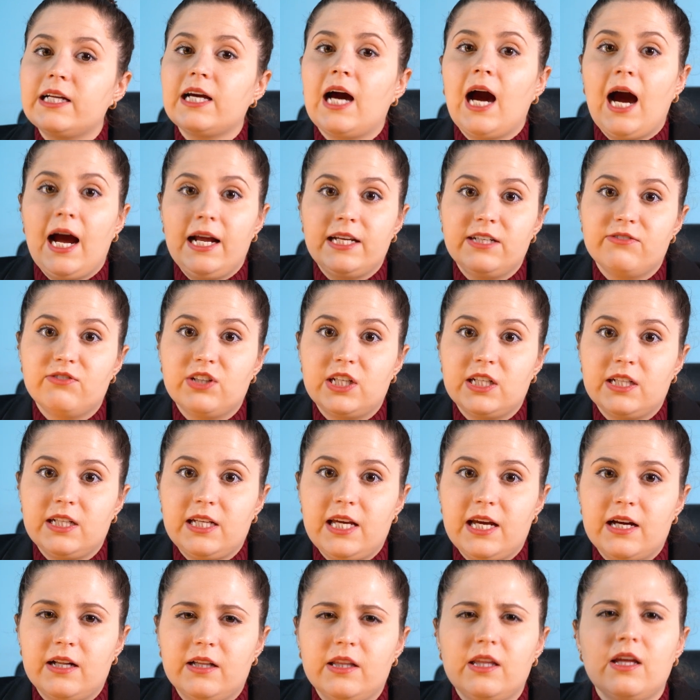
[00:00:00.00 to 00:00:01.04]
High Dividend
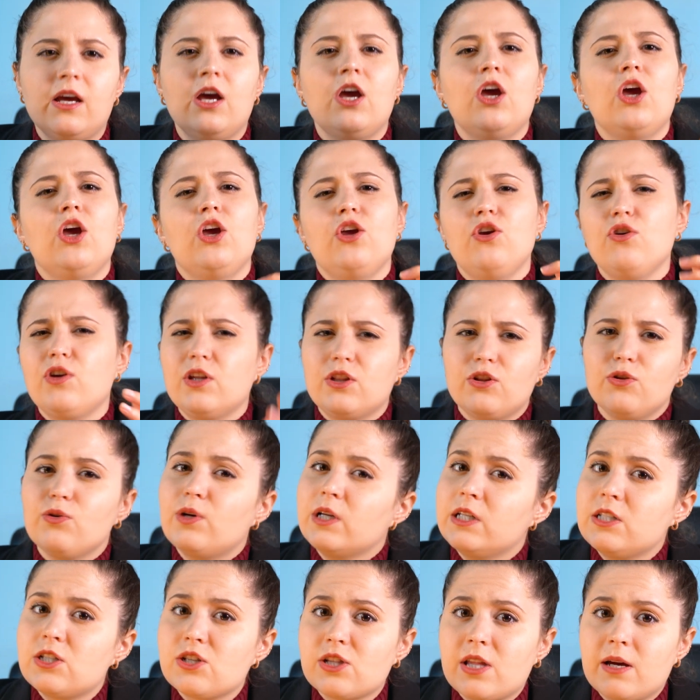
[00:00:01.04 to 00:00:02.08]
Yield. You can look
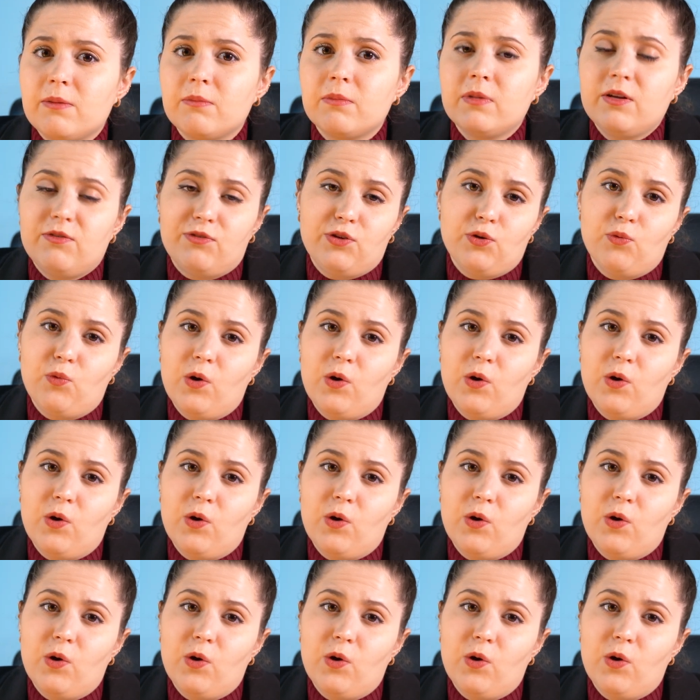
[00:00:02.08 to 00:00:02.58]
into them if you